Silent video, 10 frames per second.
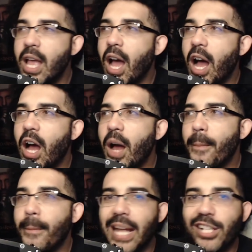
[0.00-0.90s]

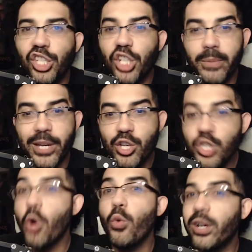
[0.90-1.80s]
And she's going to be
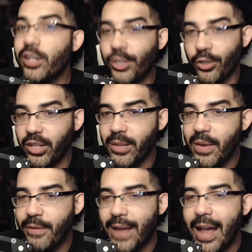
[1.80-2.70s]
nowhere to certainly be
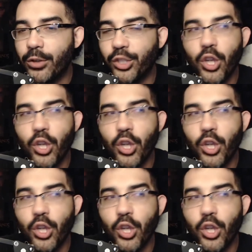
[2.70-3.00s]
found.